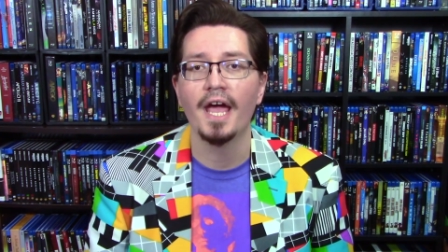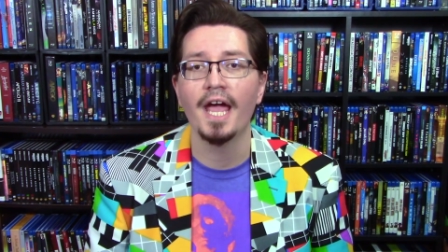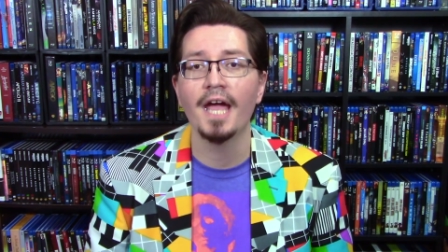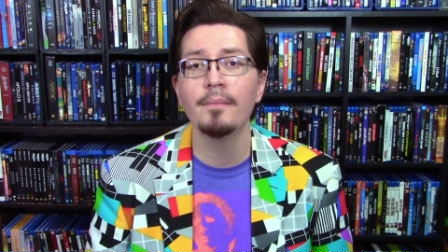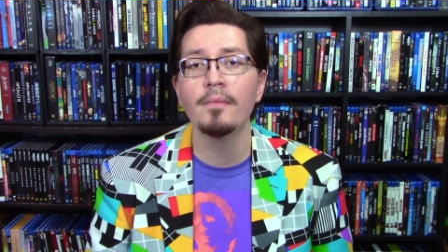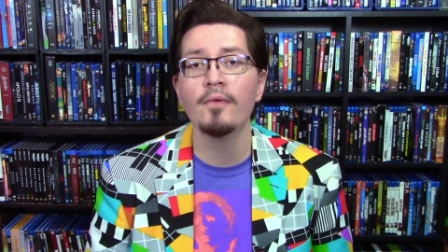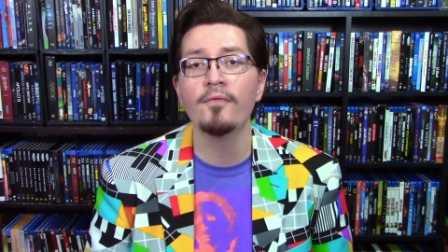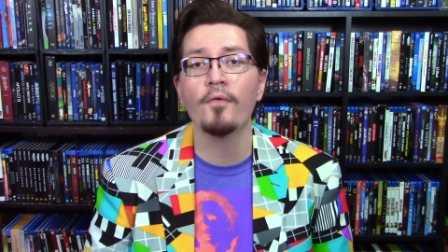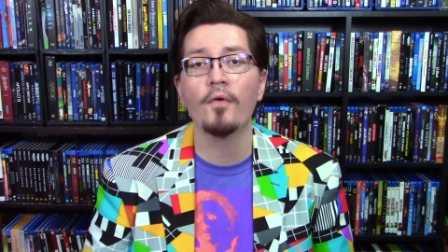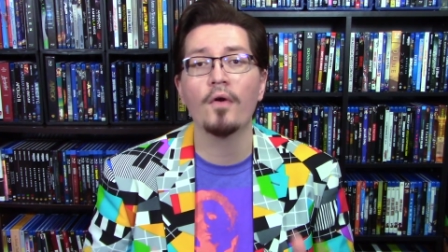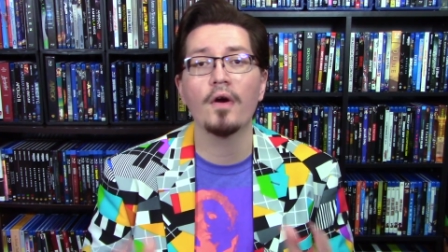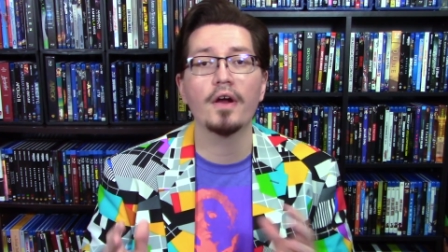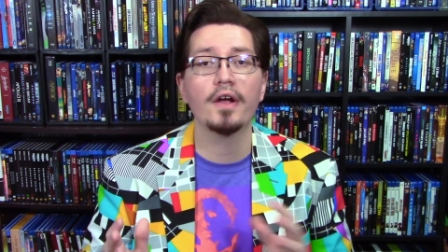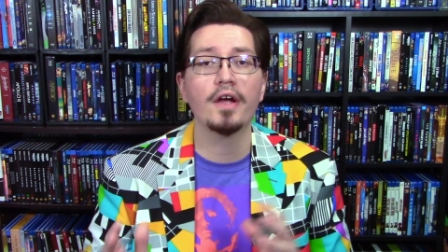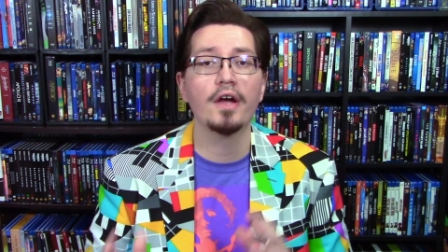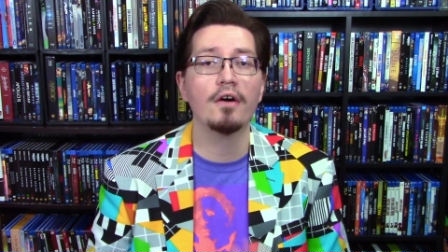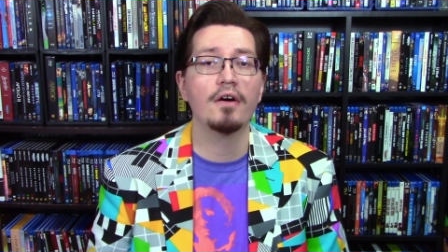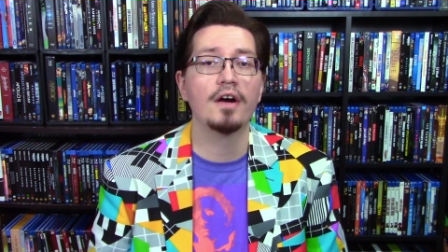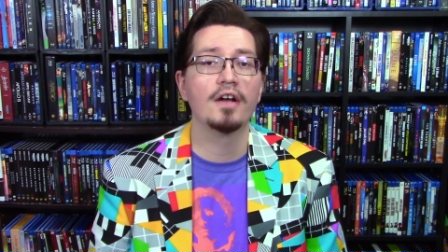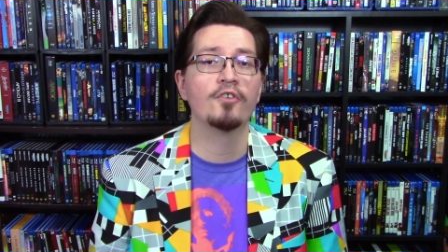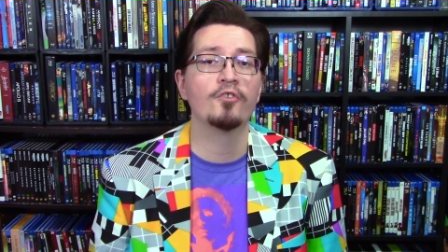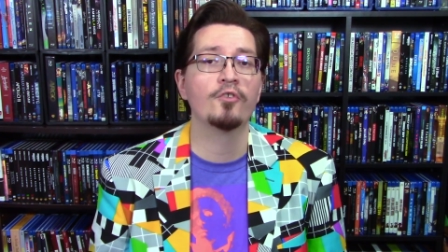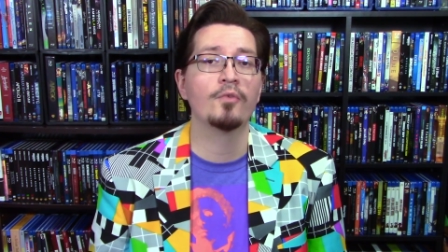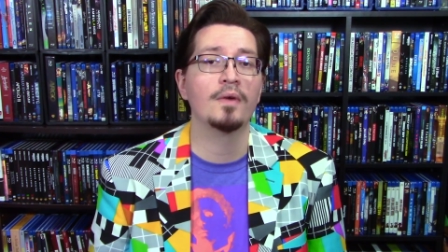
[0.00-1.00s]
And before I
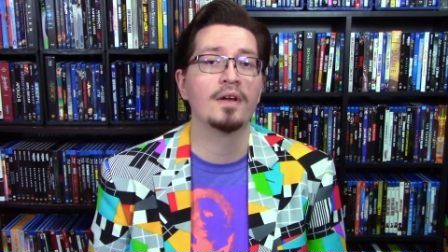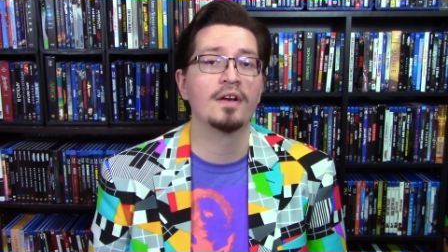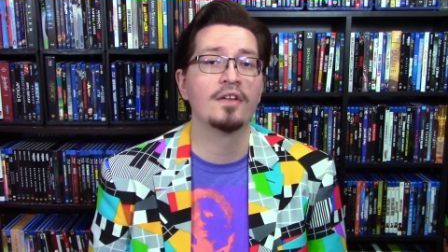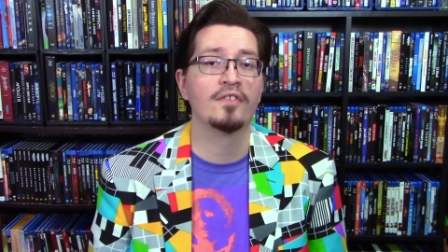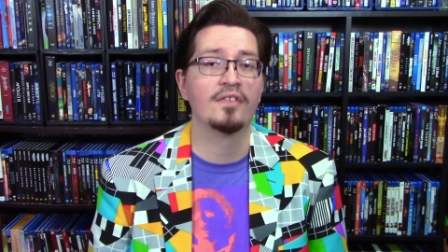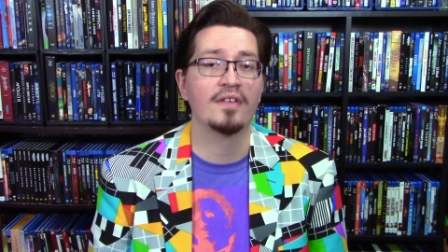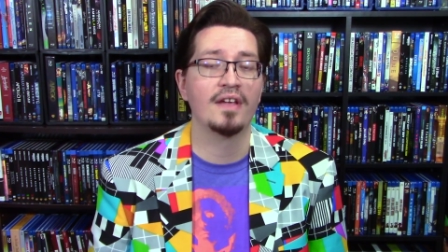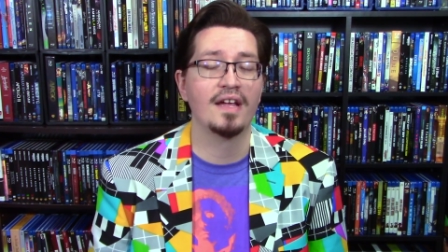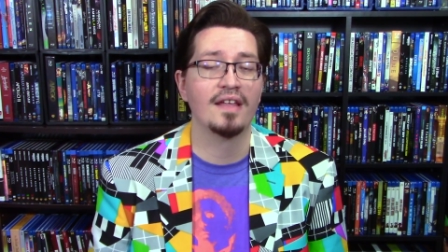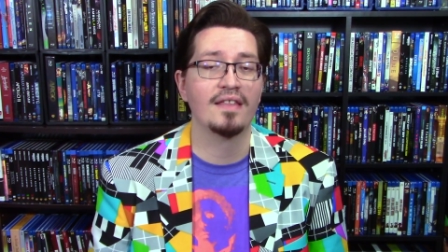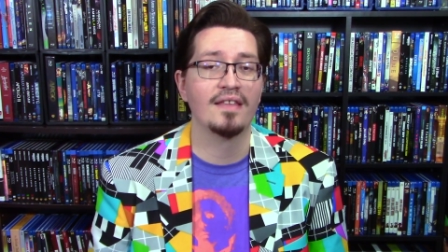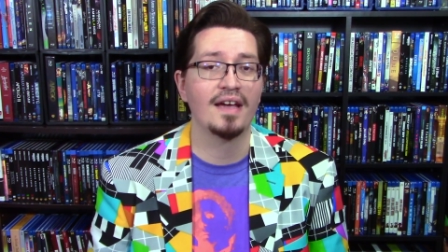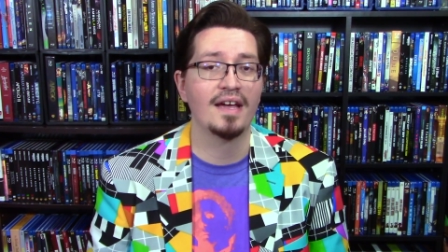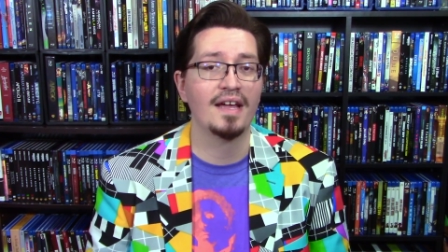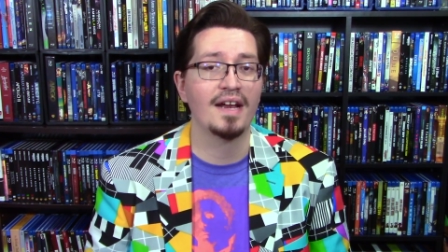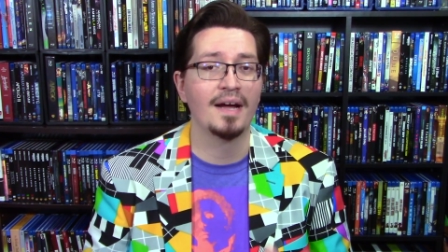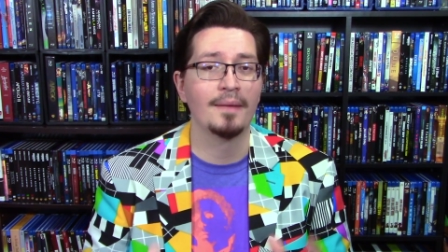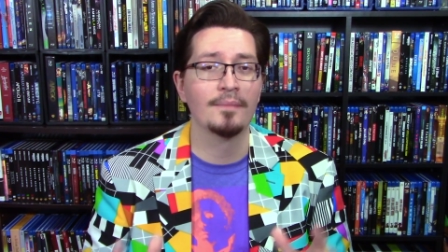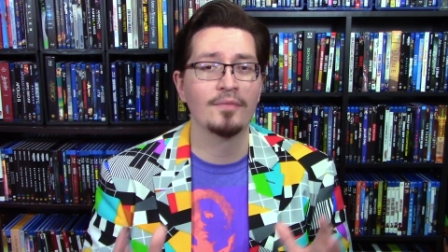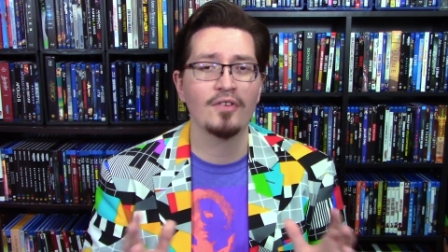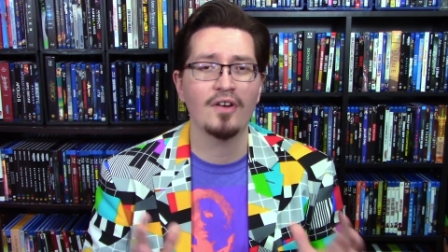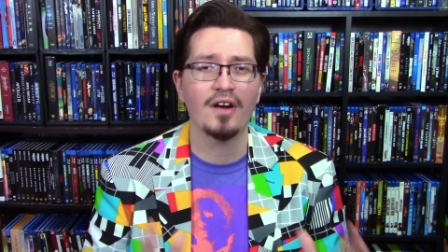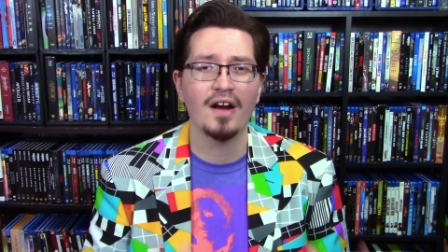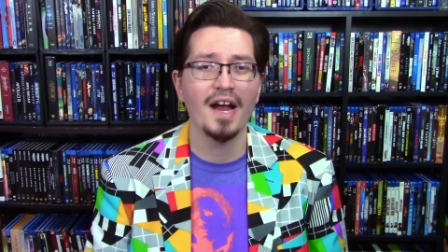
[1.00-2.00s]
go, I just want to say that
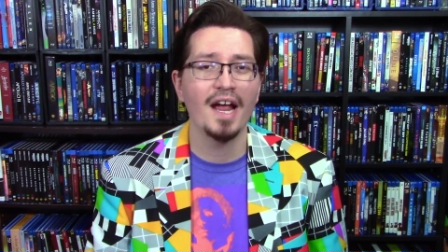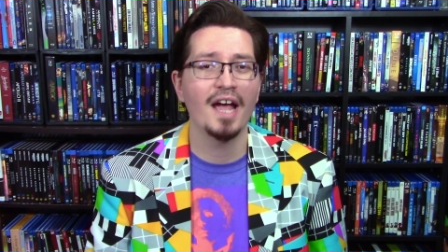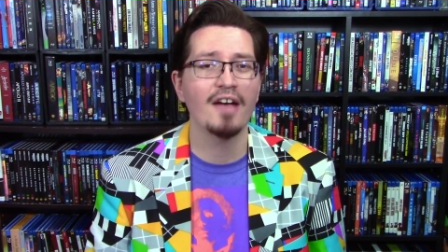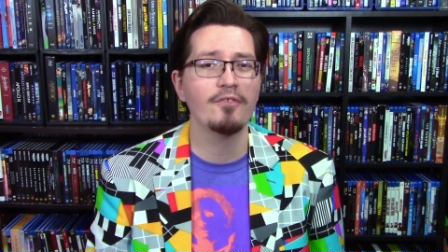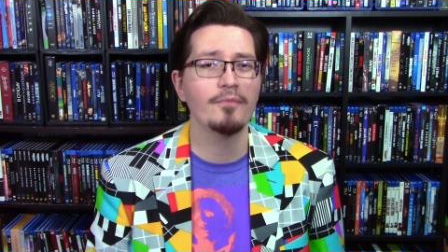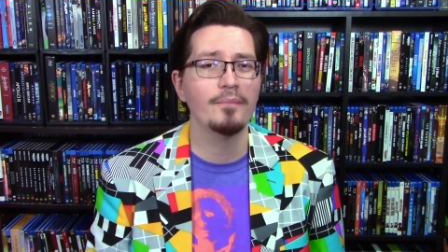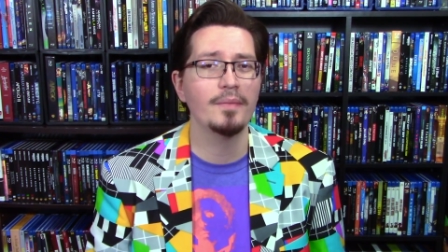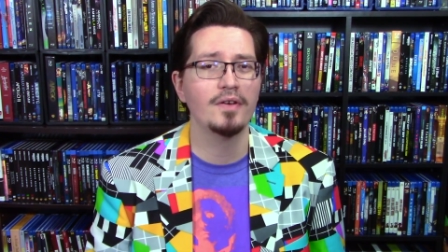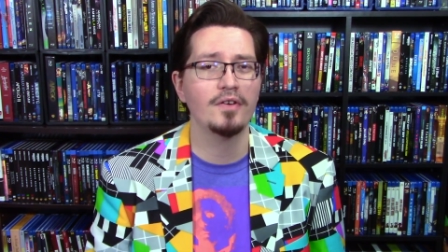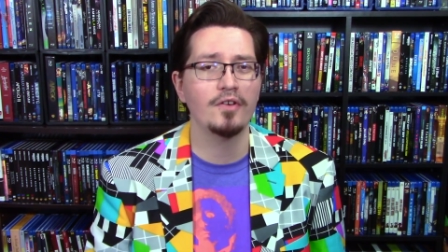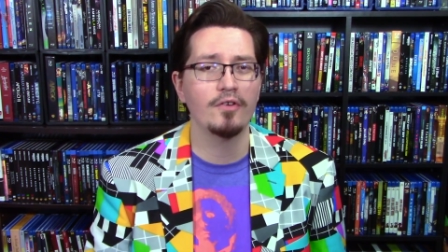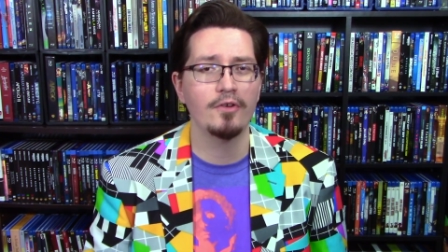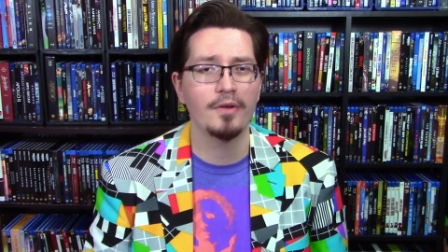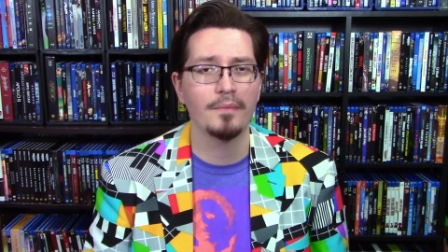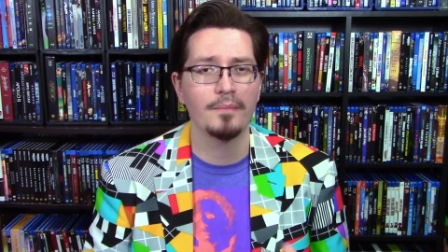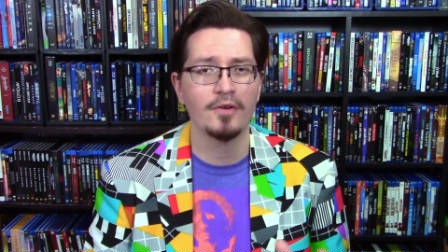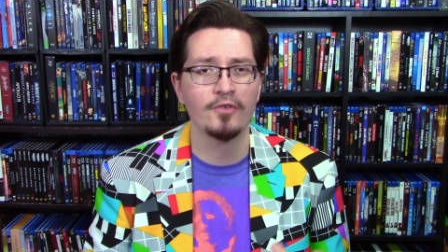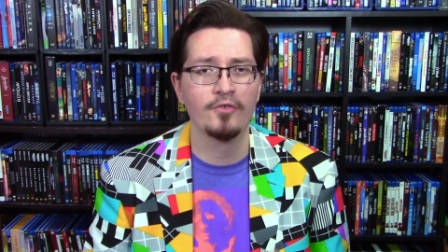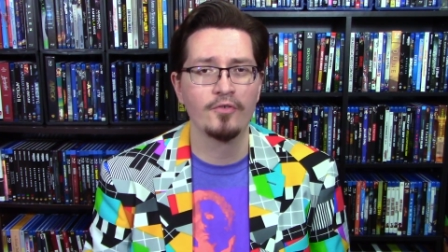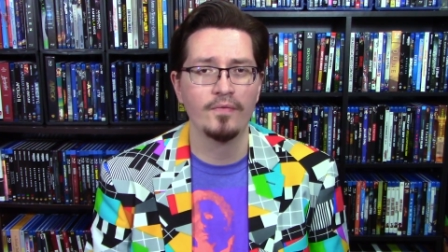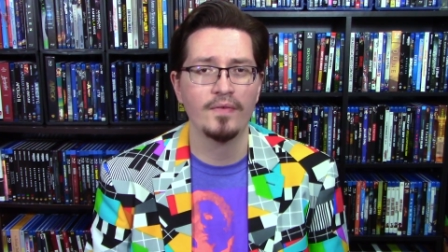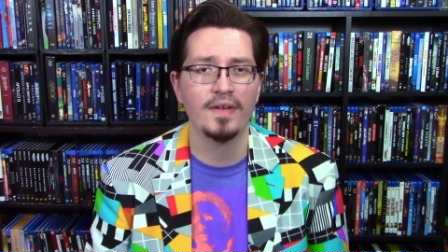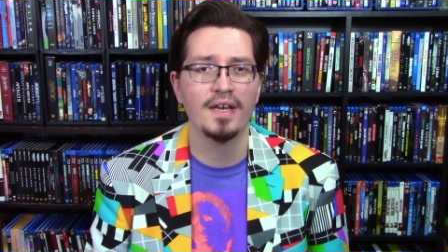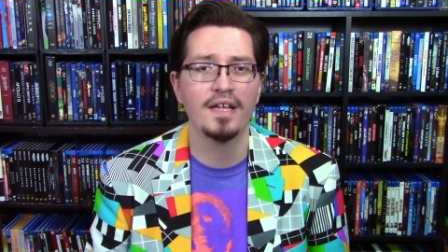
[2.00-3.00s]
I'm sorry I haven't been doing
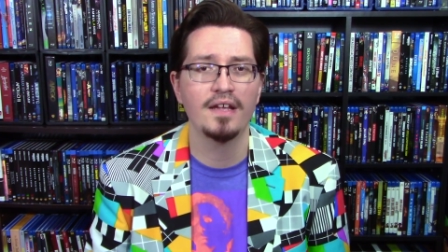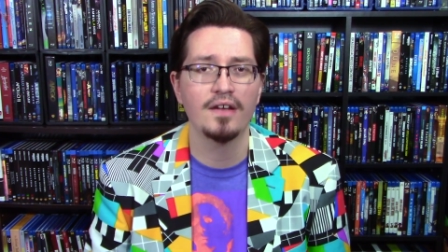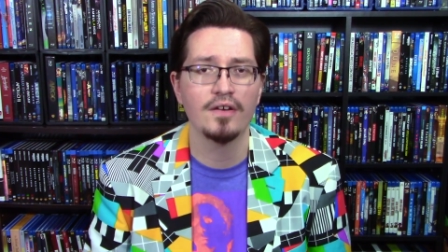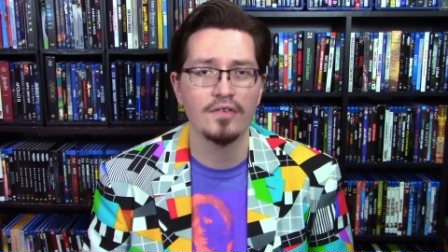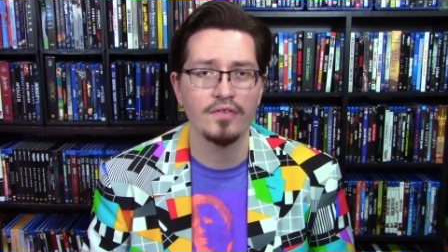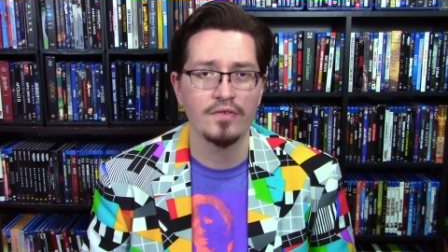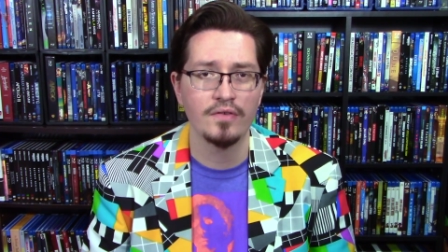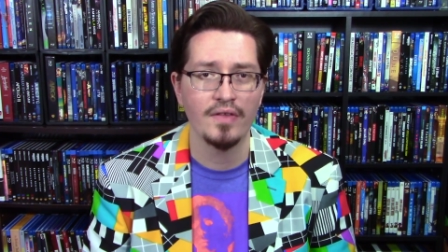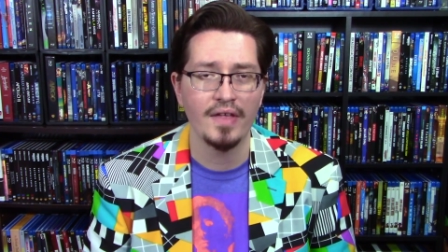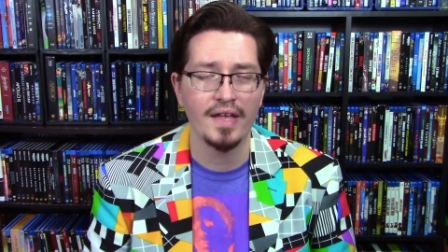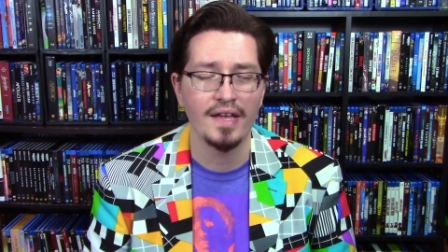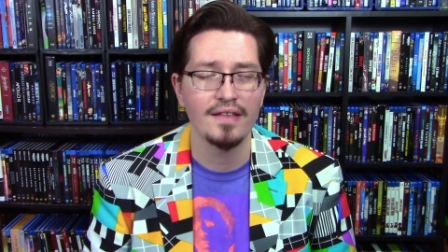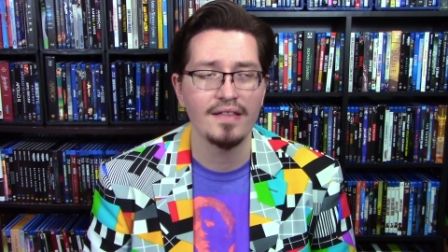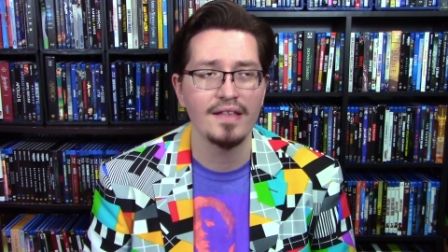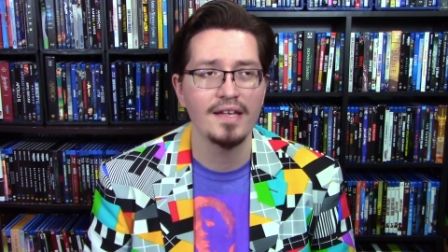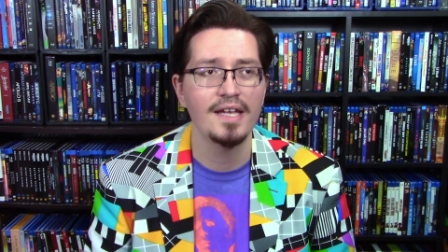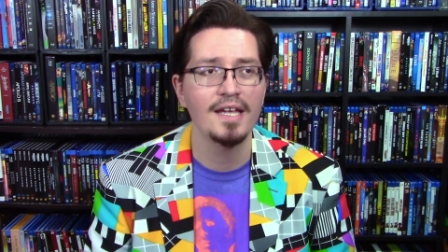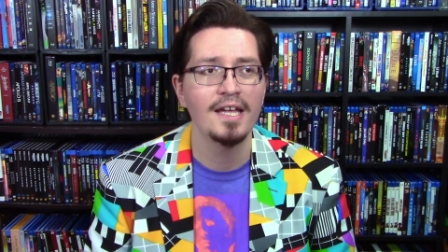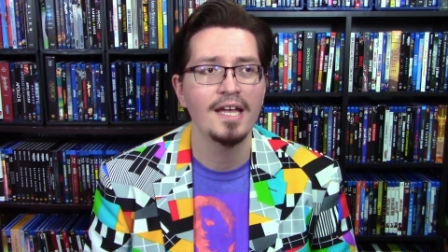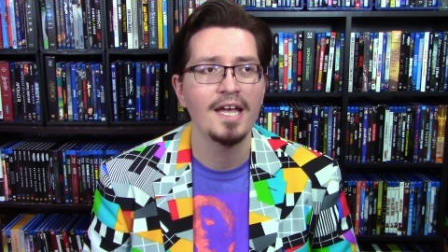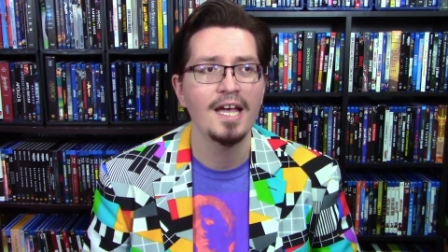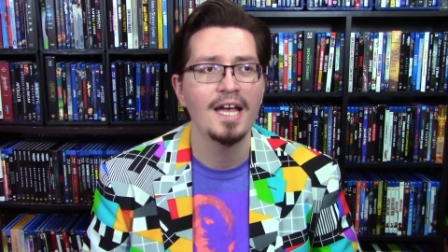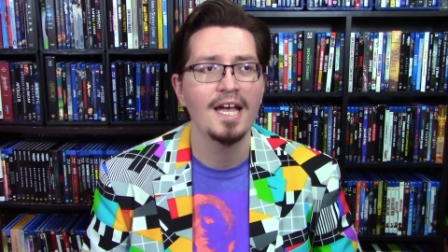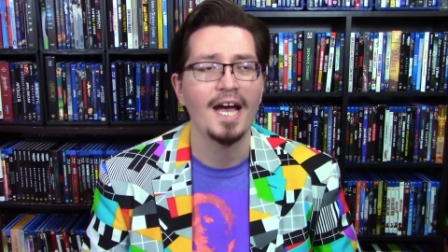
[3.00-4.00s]
much videos
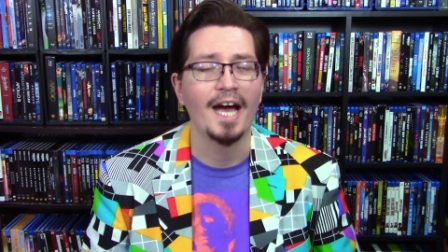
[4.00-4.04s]
lately.